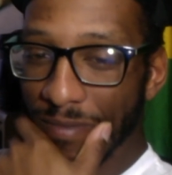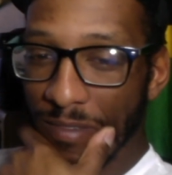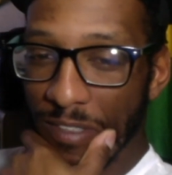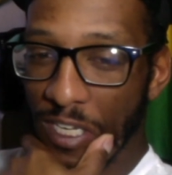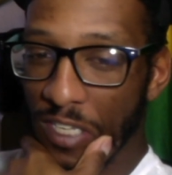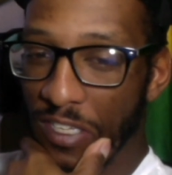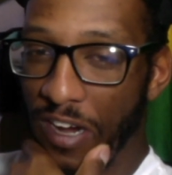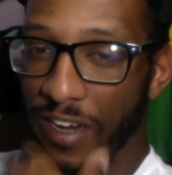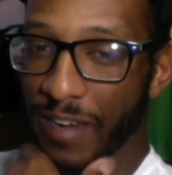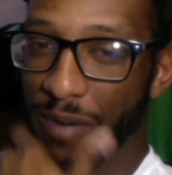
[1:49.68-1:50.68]
It's good
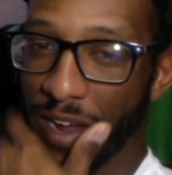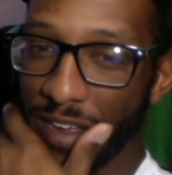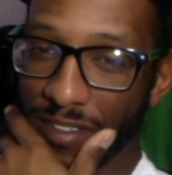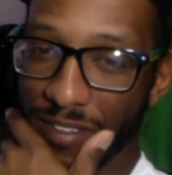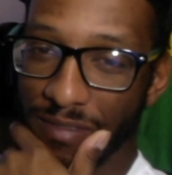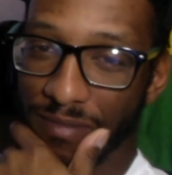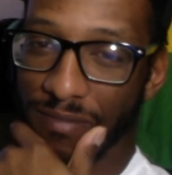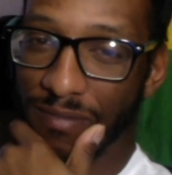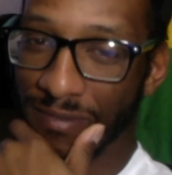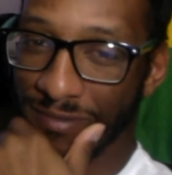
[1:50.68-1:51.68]
target now practice. Legally
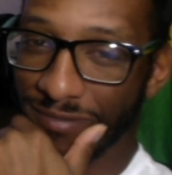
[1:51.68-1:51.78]
drink in the United